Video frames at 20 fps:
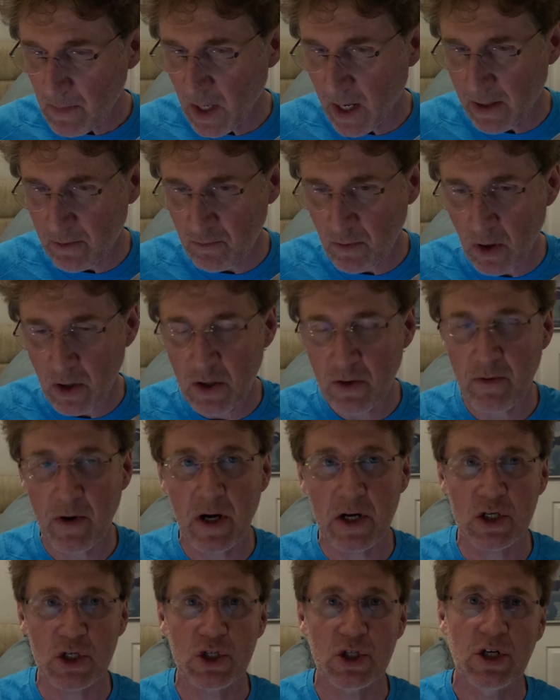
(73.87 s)
And rock
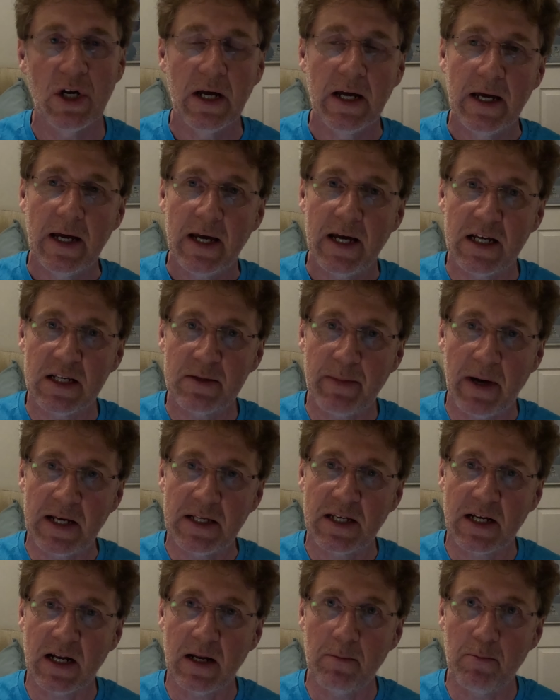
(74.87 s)
crush is
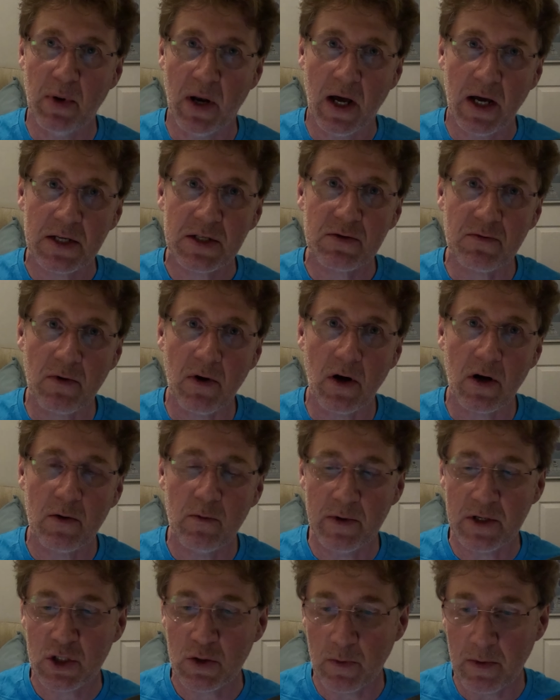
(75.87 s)
basically blast
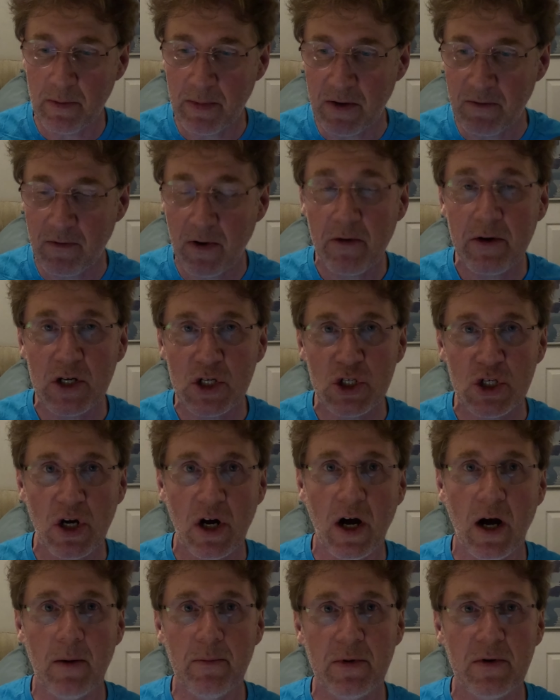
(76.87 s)
rock, which will be very
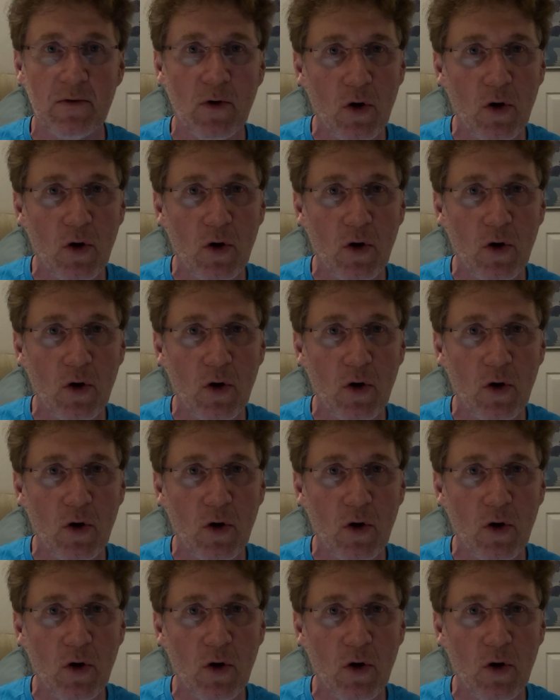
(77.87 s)
sharp,